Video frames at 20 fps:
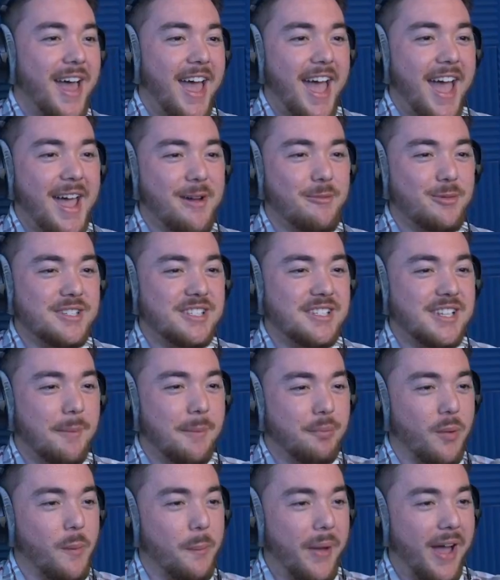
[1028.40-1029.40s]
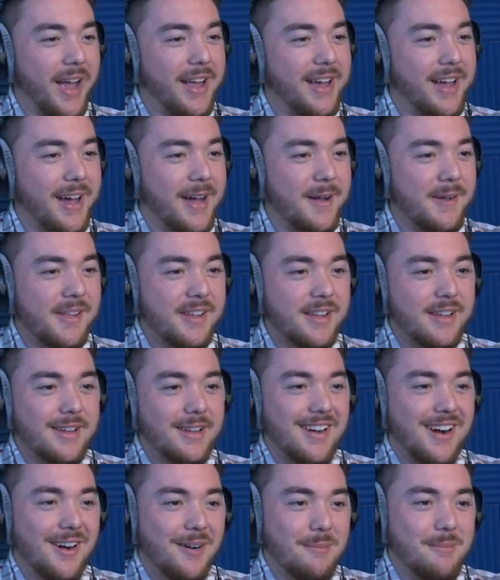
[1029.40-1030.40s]
Hey, what's up, Rebecca?
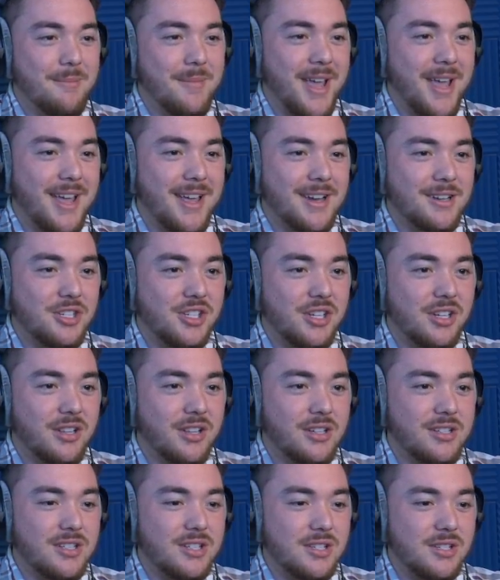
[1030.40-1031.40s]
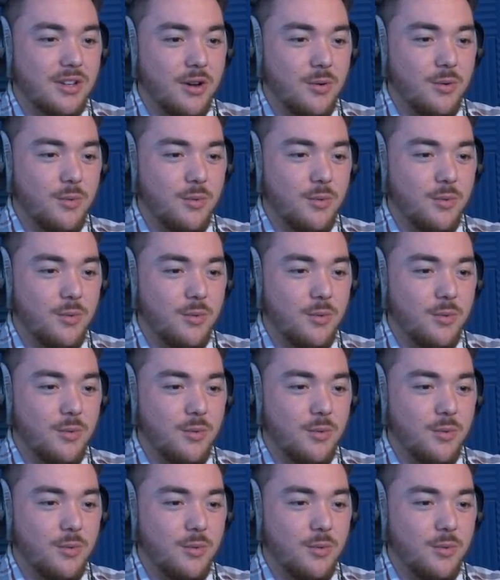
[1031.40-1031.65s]
Oh, man. She looks so